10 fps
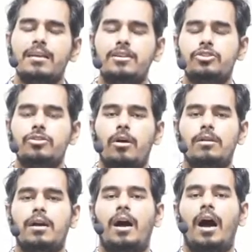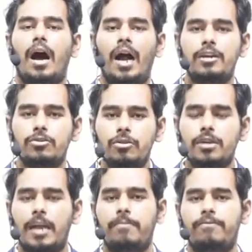It's not a hardcore
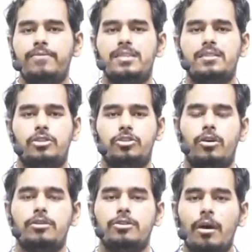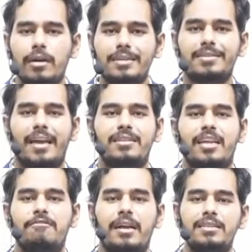type of physics. It's not rocket science
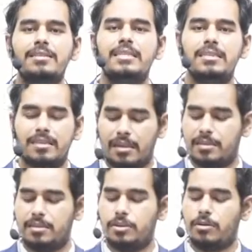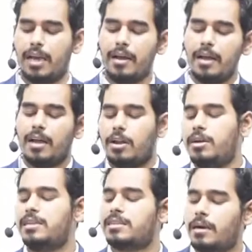as far as NEET is concerned. Okay, now
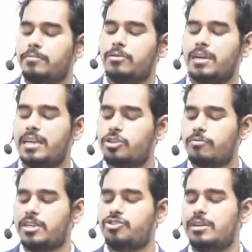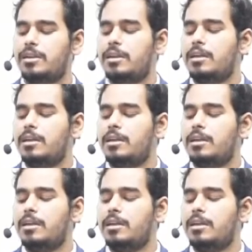let us come to the next question.